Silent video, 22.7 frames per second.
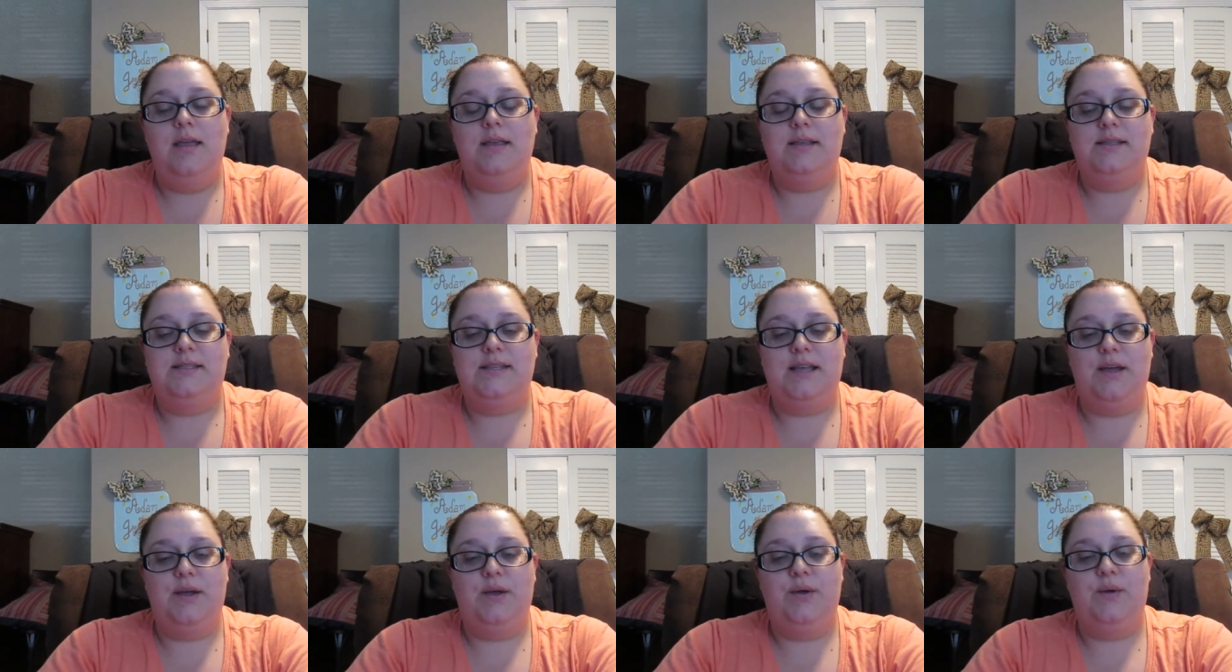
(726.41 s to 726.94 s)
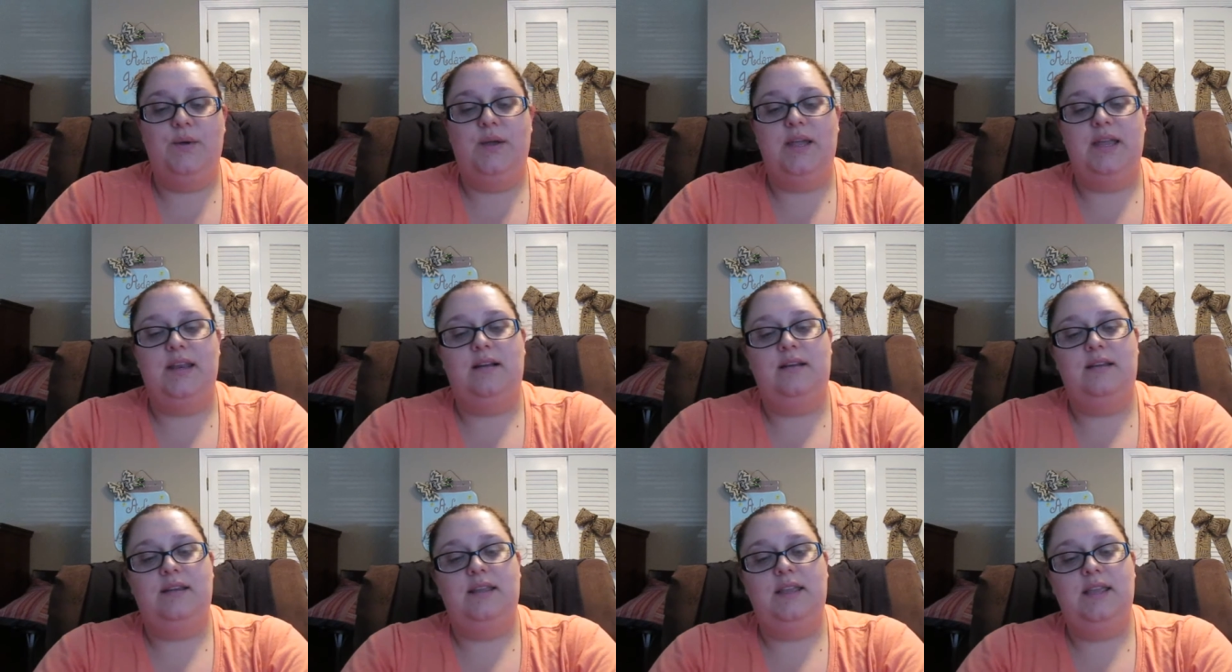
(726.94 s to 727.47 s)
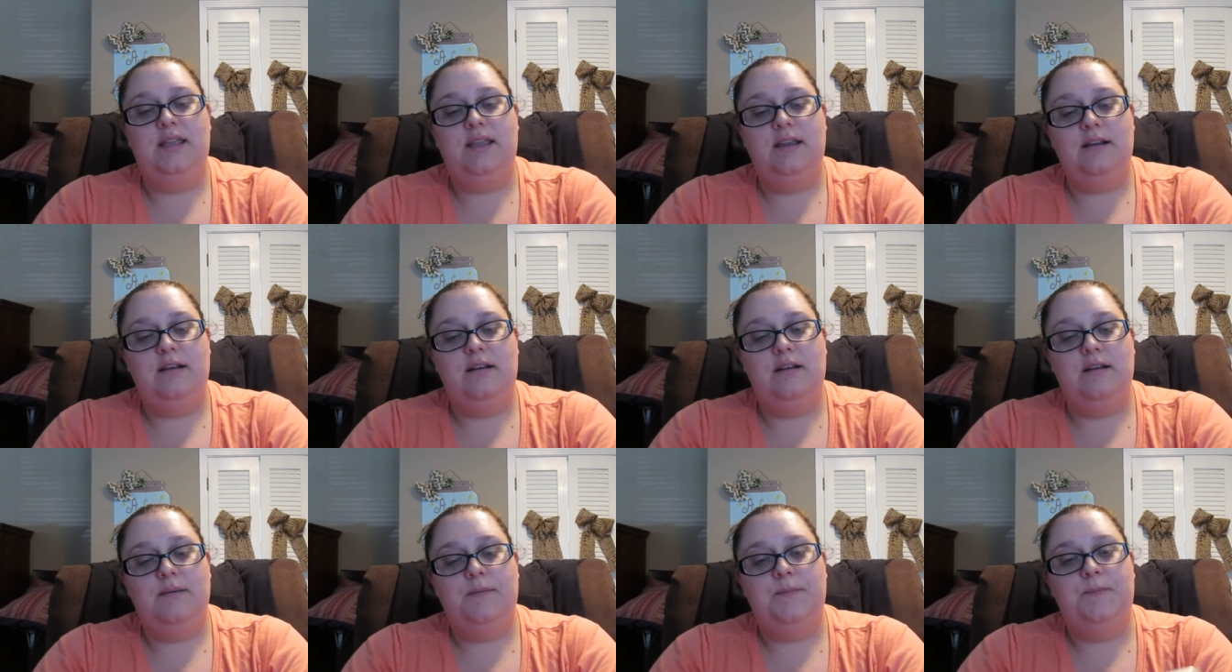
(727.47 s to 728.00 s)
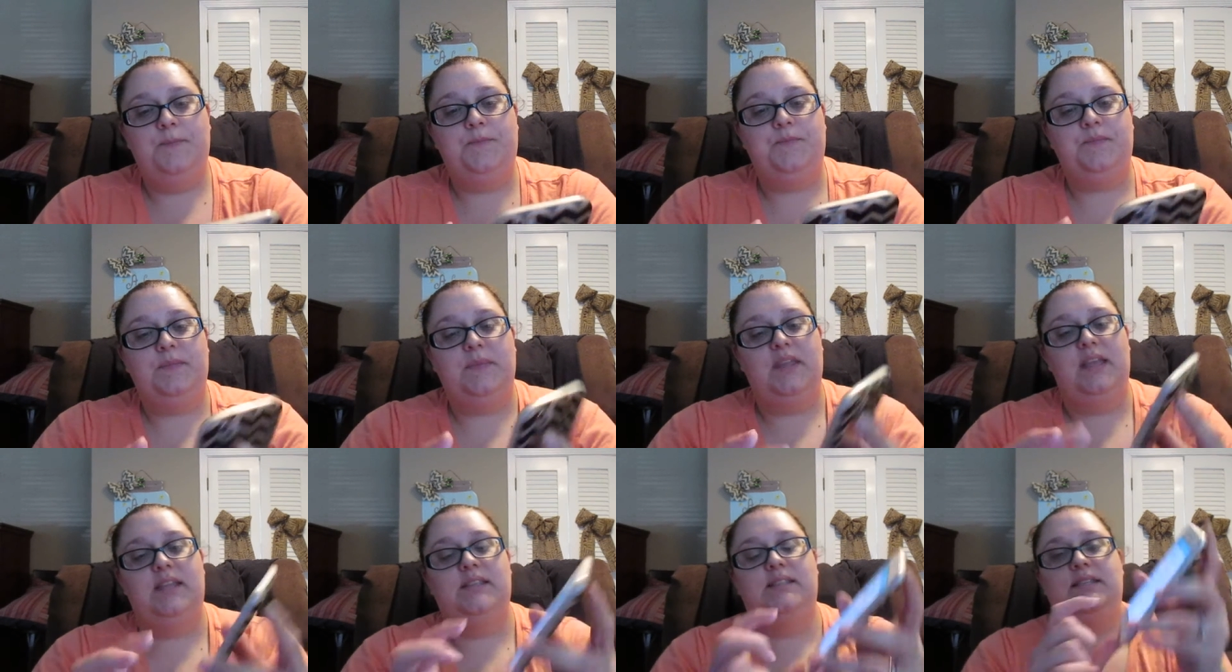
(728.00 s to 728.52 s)
So, and on here,
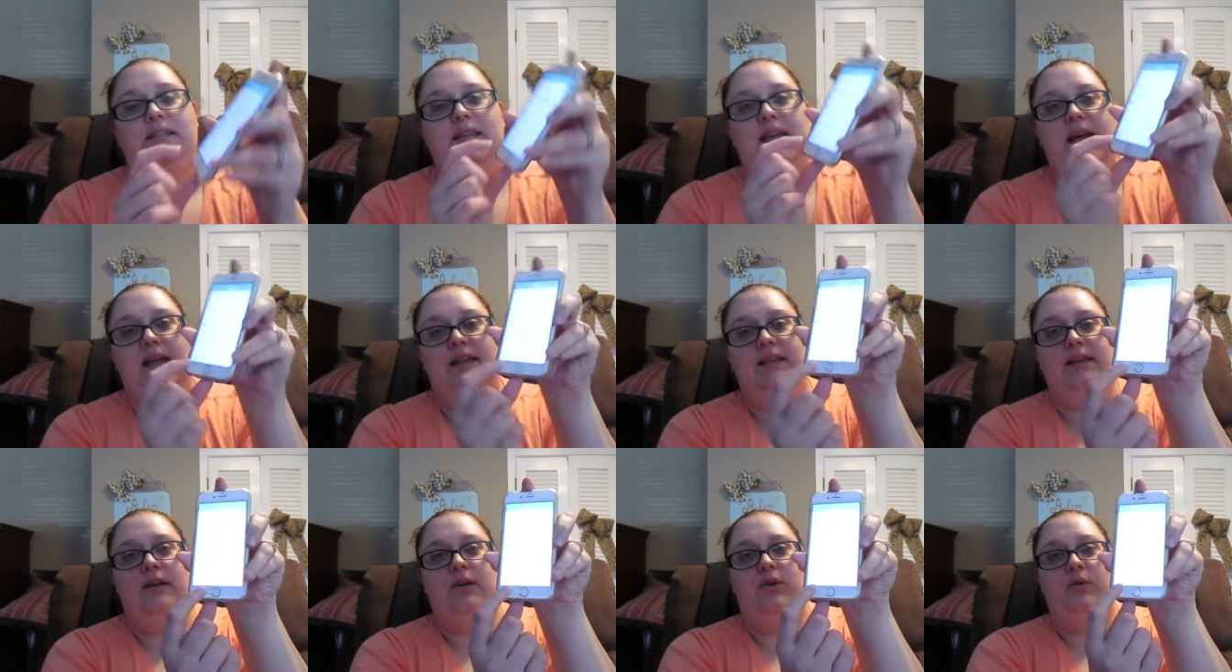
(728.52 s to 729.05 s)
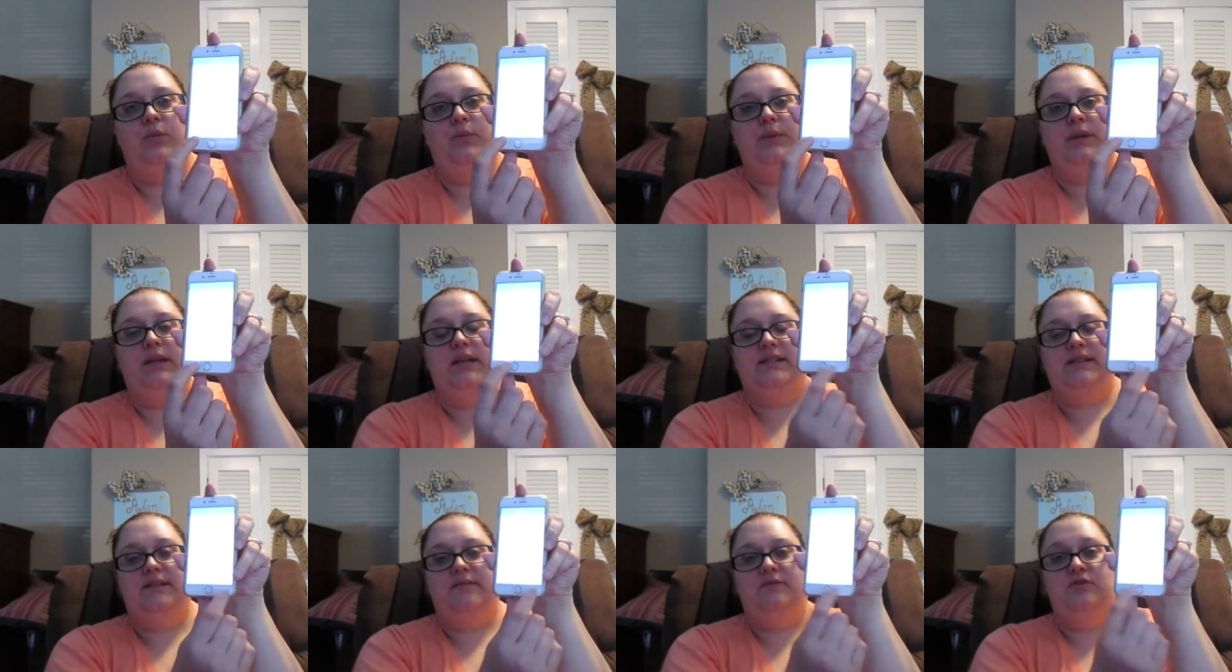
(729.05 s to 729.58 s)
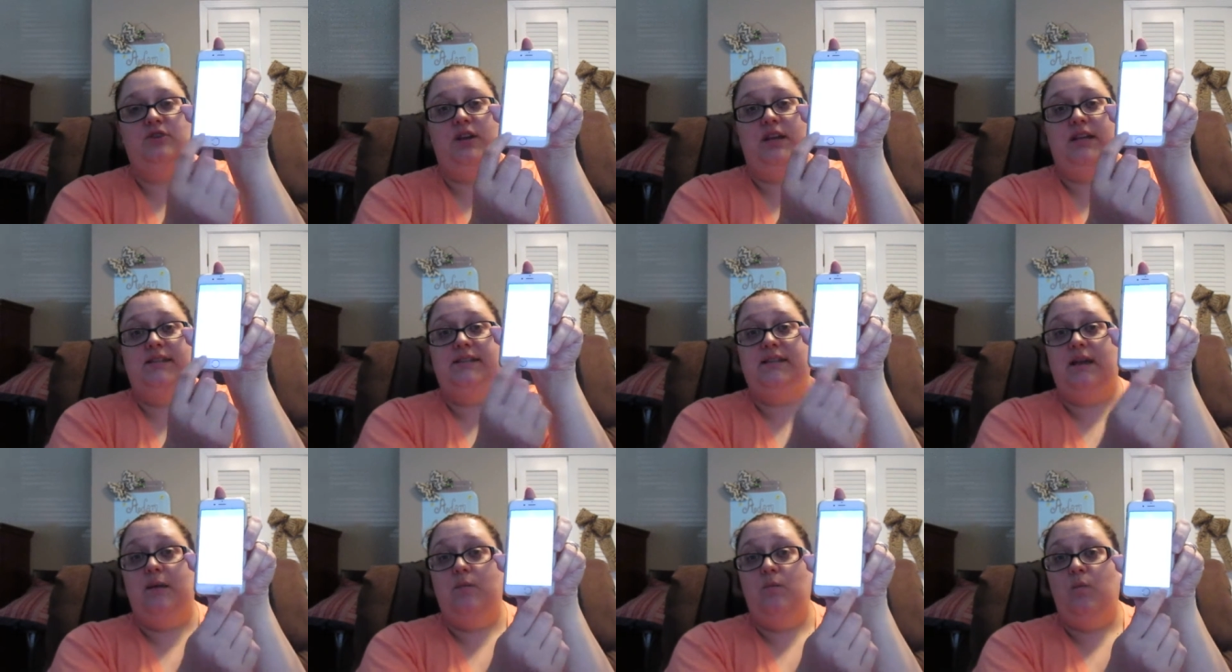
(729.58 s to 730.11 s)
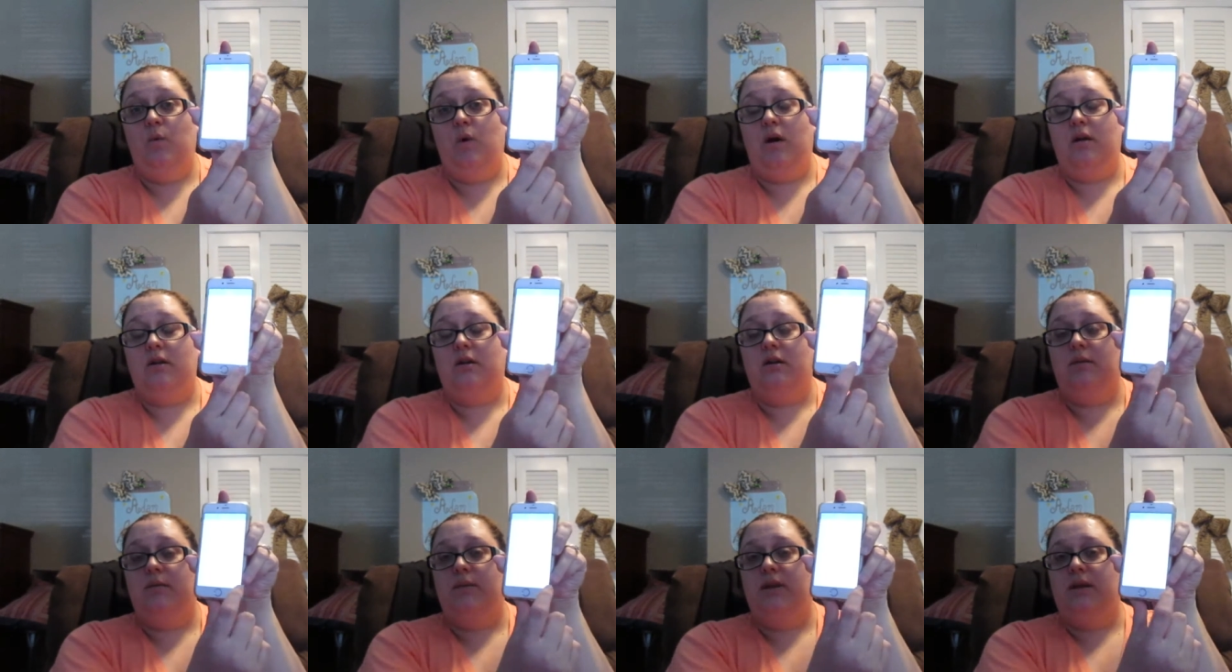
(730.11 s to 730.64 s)
it's yellow because I've drank some
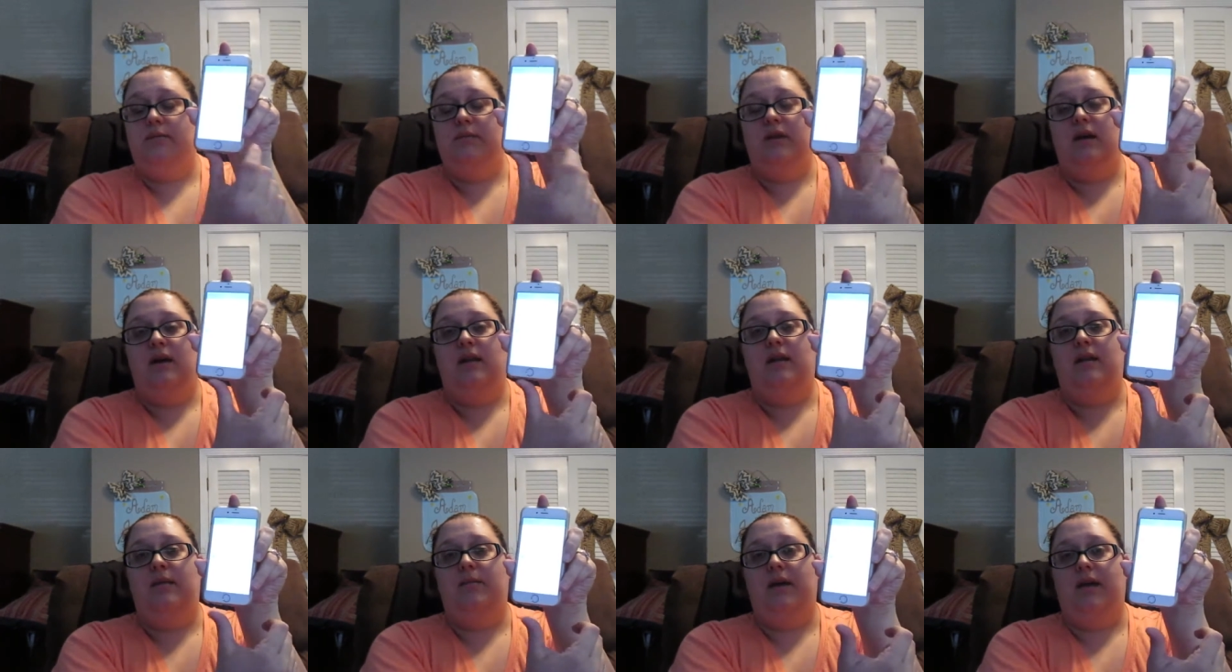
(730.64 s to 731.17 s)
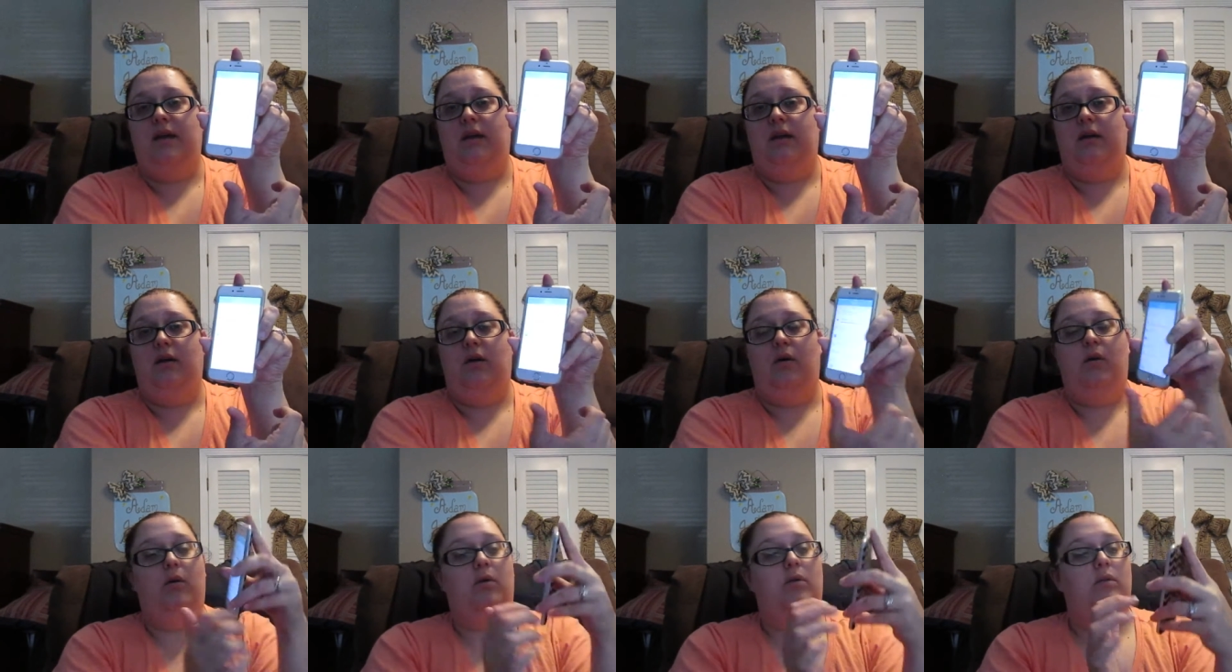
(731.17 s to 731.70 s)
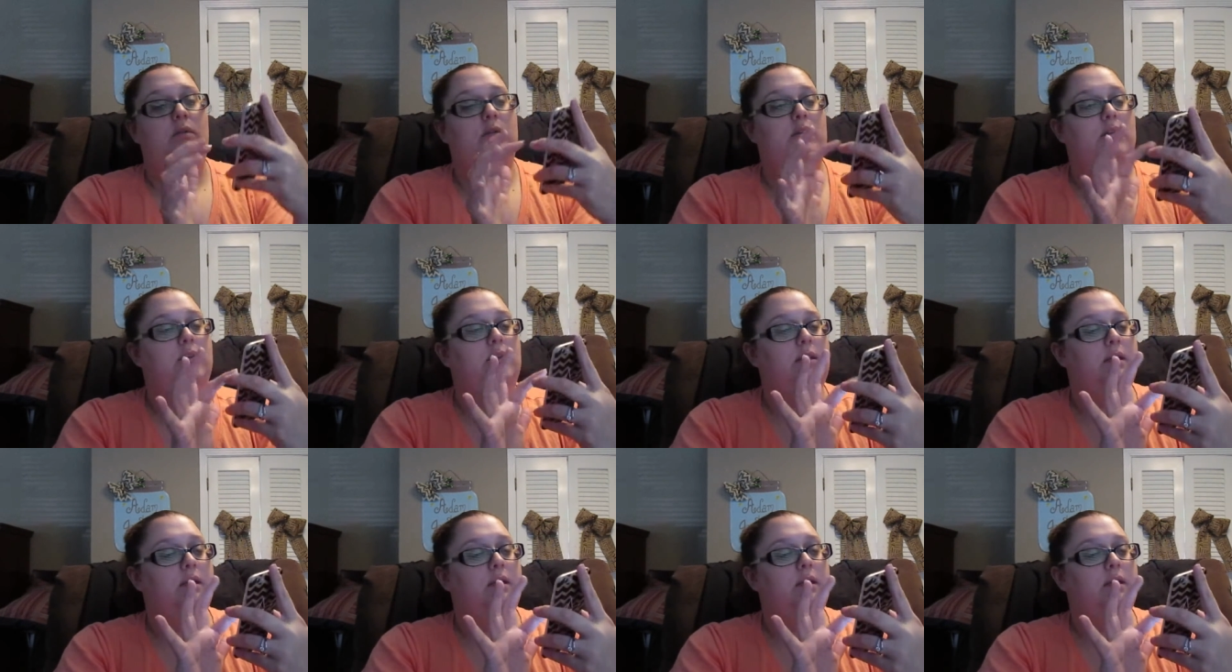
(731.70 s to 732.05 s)
water, but I'm not at my goal.